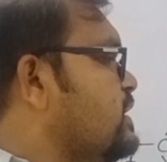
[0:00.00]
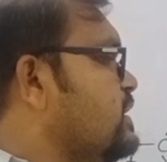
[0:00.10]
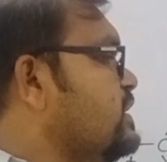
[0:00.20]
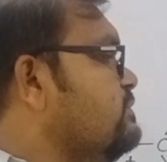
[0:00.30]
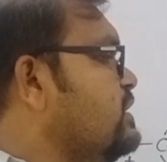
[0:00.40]

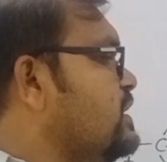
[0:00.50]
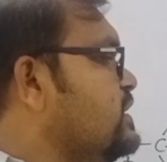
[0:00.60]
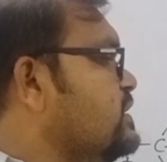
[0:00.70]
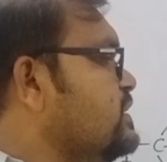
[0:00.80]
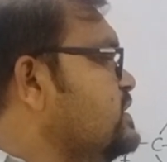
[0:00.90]
it will
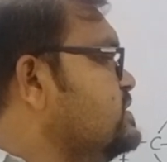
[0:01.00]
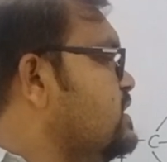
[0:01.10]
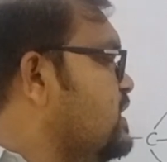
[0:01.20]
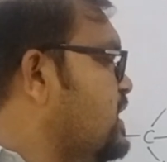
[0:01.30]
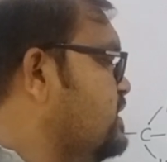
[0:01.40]
increase
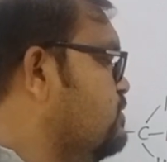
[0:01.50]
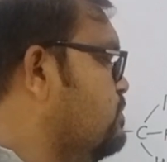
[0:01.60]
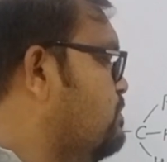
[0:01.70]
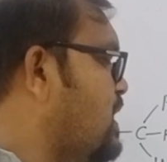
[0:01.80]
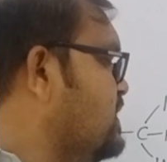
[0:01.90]
the rate
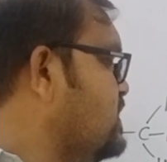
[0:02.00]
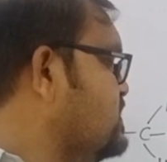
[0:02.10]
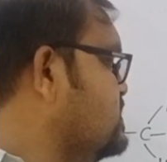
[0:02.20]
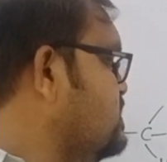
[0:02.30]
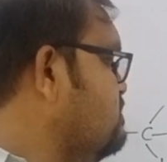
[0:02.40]
of
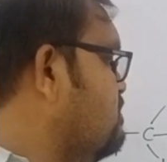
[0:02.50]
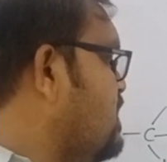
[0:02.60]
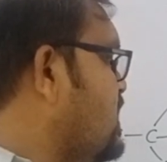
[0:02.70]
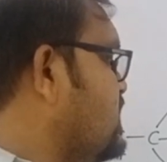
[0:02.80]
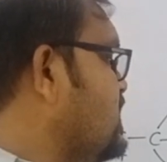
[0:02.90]
migration,
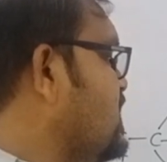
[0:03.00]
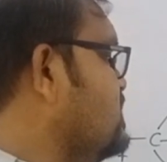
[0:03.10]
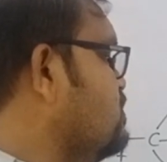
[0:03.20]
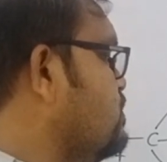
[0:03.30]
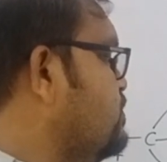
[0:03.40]
while
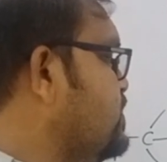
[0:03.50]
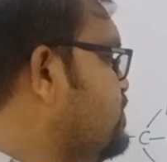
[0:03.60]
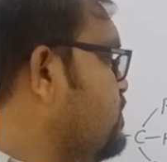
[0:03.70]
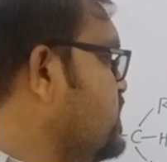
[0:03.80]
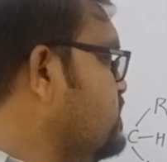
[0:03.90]
electron
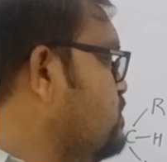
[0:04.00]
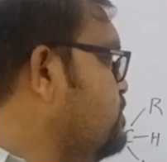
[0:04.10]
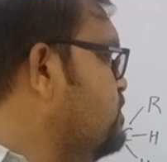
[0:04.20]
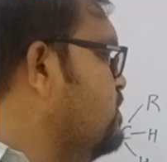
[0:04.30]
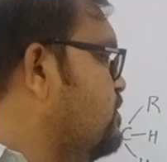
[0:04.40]
withdrawing
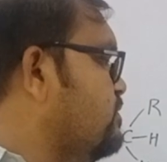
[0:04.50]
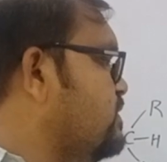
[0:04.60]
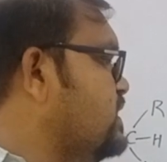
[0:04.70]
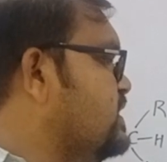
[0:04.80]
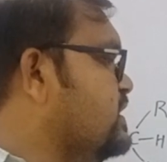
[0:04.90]
group
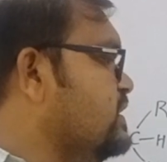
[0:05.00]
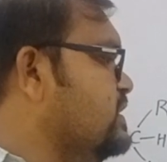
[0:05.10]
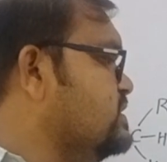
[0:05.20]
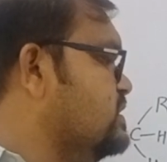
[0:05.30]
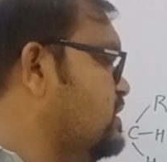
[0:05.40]
will
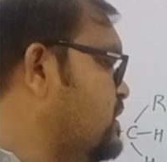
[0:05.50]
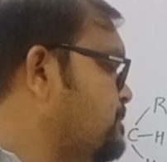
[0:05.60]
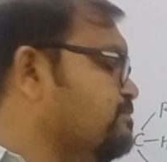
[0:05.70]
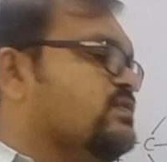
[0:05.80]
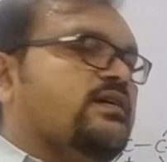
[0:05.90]
decrease
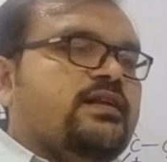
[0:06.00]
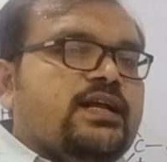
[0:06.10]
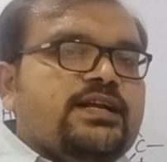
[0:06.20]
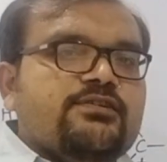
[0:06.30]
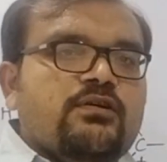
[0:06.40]
the
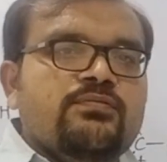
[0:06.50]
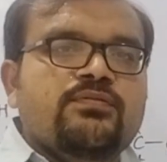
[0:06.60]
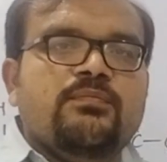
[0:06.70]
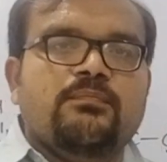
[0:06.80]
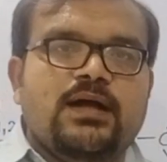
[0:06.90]
rate
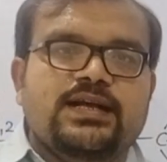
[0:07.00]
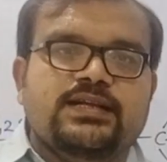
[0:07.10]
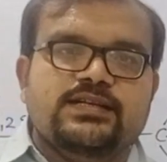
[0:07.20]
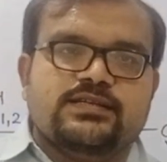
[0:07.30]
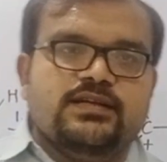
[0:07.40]
of
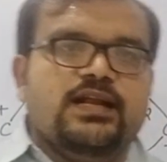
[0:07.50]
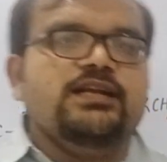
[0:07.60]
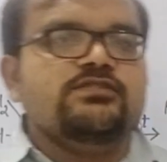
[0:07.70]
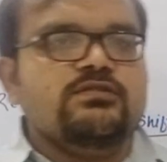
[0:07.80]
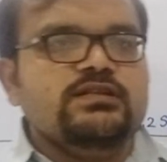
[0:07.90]
migration,
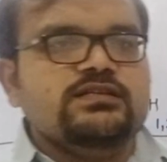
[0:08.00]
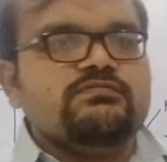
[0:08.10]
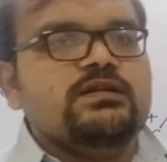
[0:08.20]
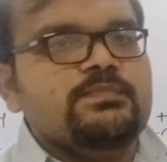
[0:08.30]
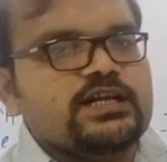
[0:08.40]
right? So this
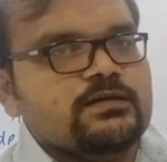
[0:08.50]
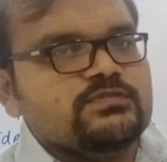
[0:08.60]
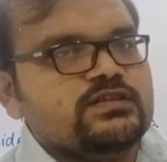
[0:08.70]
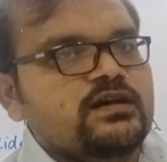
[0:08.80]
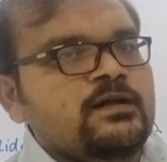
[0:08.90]
will
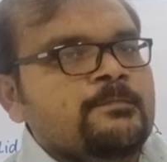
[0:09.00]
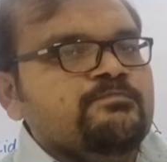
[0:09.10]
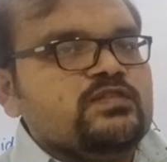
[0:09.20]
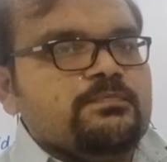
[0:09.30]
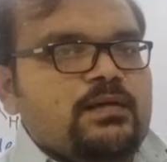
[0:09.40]
becomes the
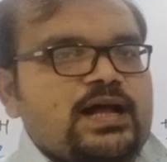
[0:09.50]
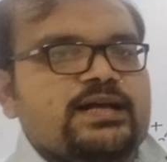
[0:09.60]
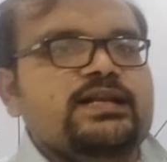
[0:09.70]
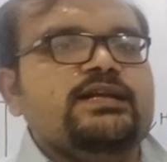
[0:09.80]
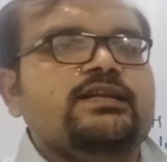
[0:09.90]

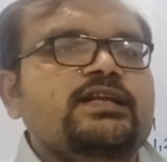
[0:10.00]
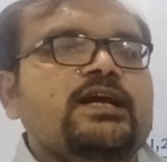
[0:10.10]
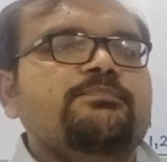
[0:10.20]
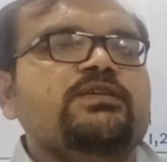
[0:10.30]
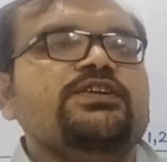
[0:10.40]

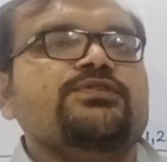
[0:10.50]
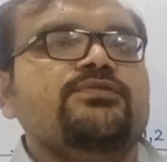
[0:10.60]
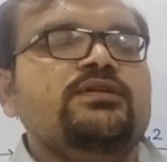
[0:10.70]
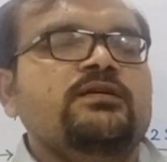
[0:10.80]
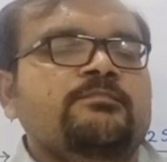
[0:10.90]
migratory
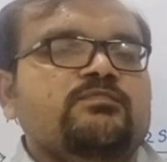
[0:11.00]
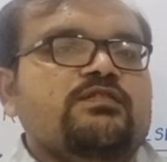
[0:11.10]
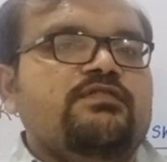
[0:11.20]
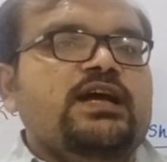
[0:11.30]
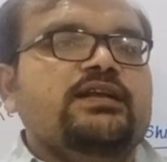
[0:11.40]
aptitude
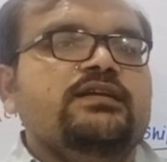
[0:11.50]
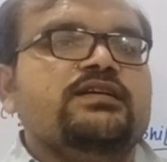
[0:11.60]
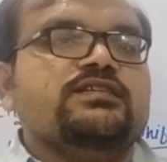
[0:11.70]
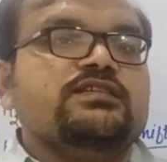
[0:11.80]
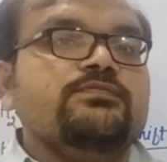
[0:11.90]

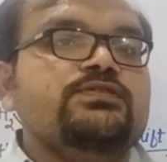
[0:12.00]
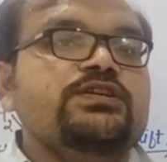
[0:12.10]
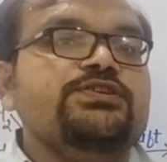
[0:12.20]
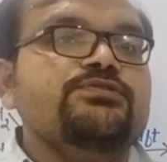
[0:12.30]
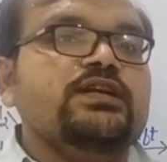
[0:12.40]
when
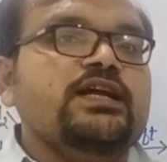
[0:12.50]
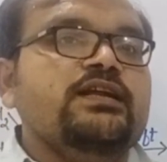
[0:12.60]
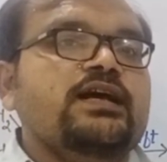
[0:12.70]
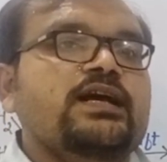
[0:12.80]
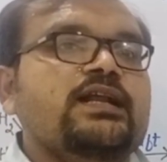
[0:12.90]

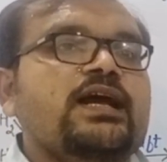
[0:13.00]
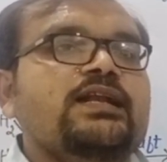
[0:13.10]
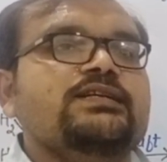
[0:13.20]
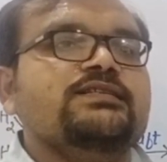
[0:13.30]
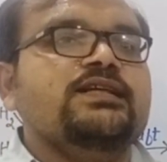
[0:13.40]
substituted
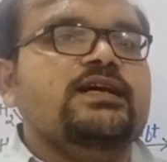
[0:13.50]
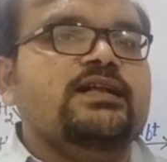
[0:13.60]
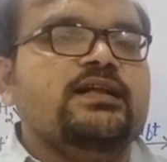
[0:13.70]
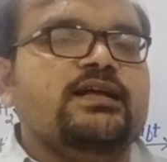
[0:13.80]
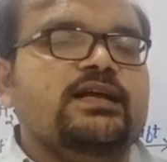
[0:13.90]
aryl is
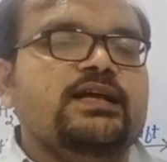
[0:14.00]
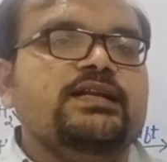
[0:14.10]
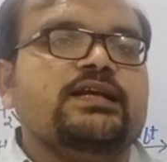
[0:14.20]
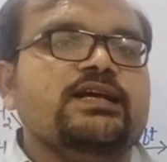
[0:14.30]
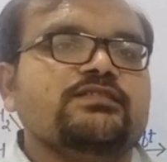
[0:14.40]
there
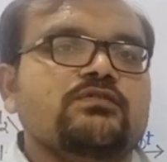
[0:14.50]
in case